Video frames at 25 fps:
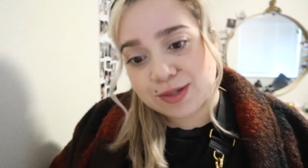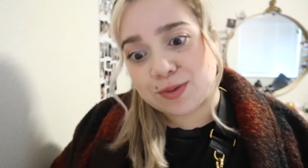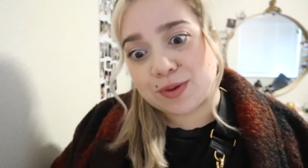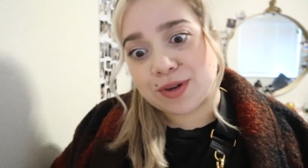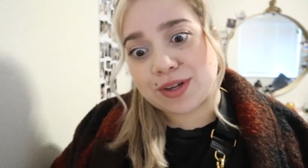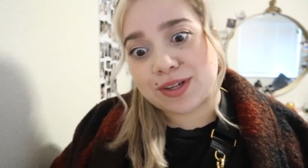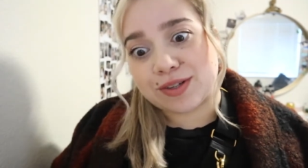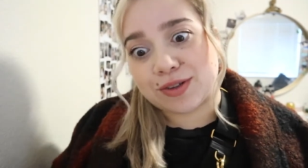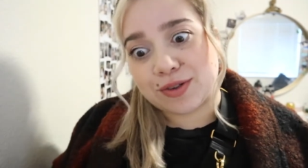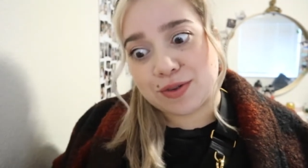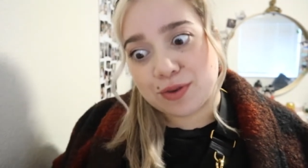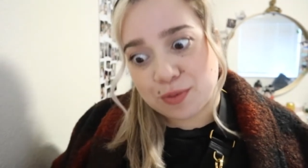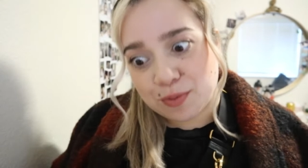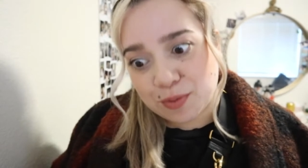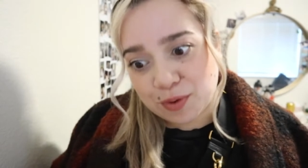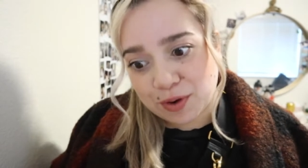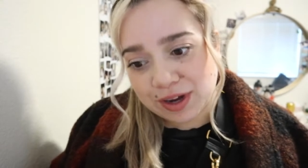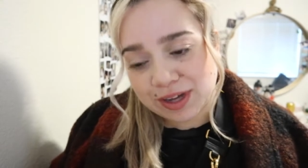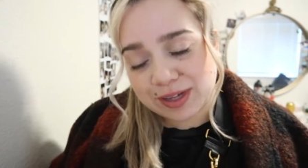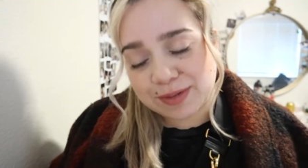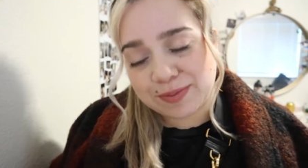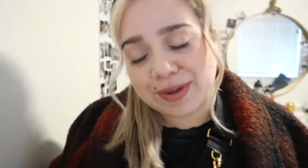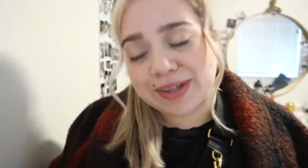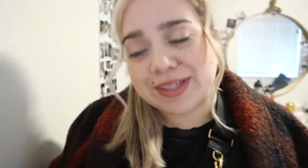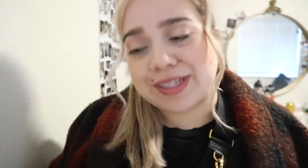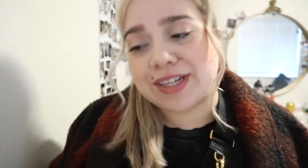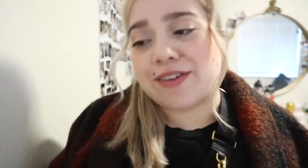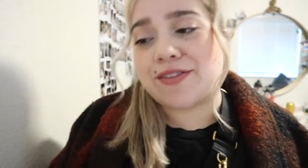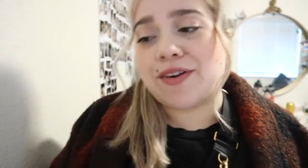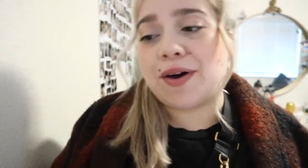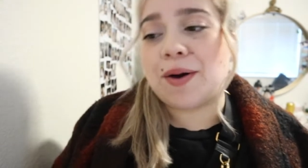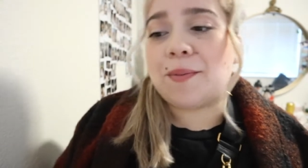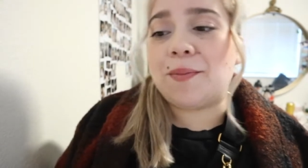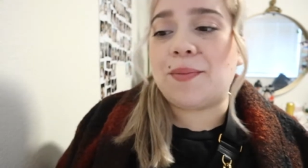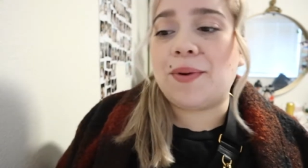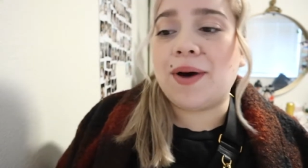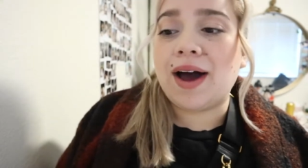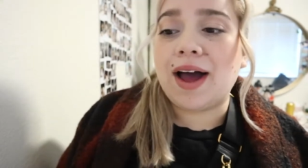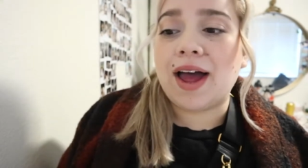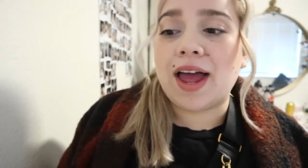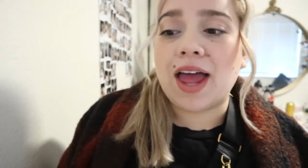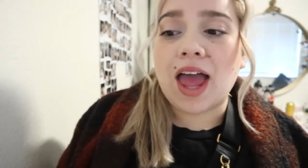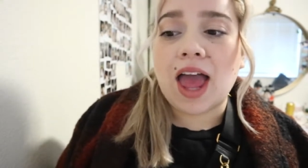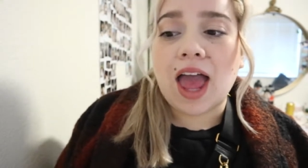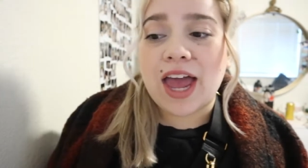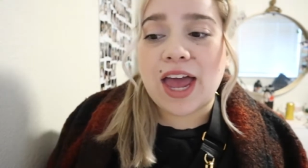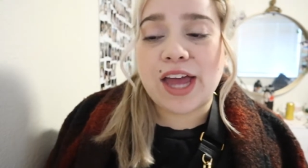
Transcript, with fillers: one is a little more expensive but